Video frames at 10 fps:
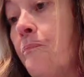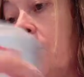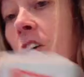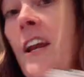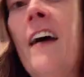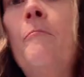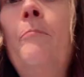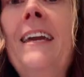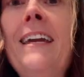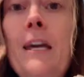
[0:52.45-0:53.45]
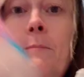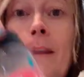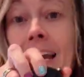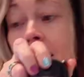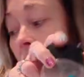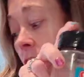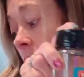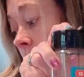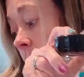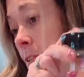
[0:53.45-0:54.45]
You're going to have pink Himalayan
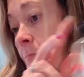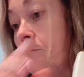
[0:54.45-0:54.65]
salt.